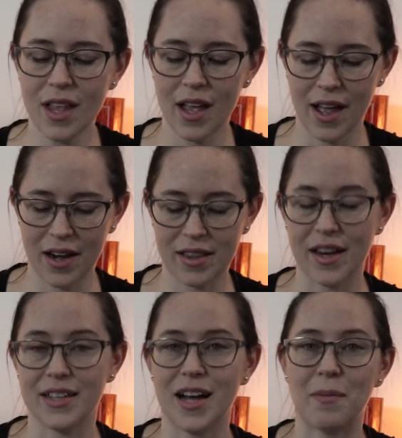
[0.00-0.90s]
And then
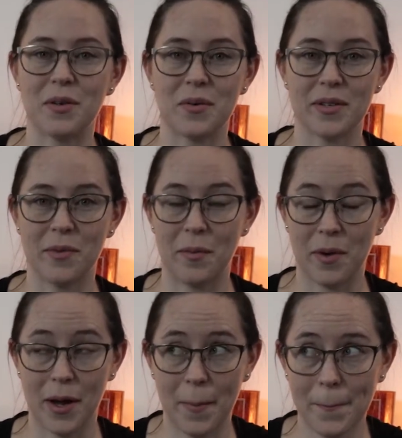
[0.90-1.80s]
I topped it with some whipped
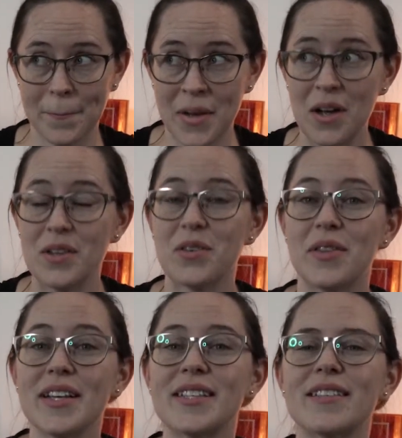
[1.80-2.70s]
cream. So
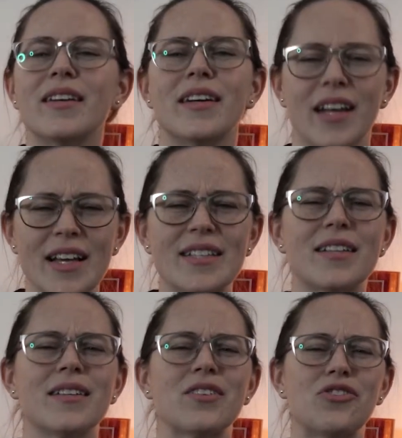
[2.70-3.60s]
this is the
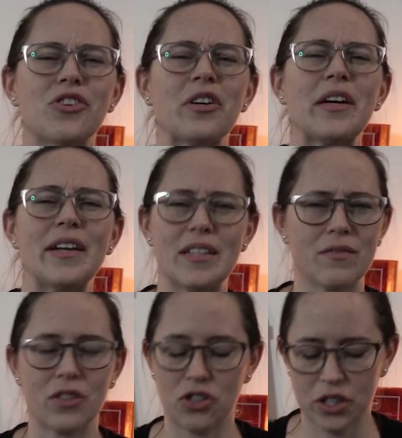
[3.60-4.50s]
luxurious
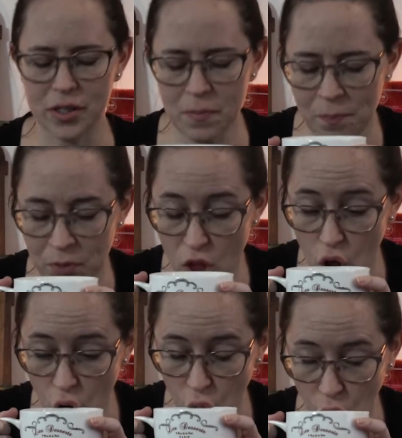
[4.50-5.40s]
version.
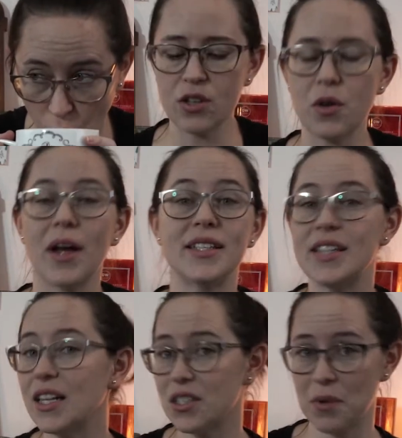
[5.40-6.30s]
So I did
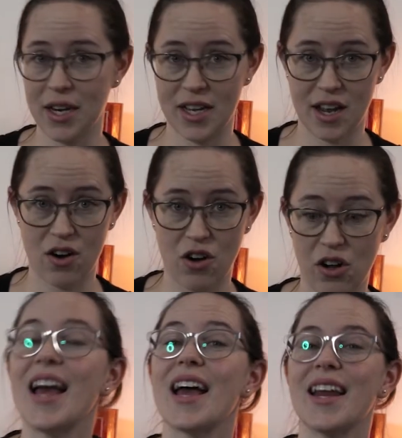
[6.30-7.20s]
not sweeten it at all.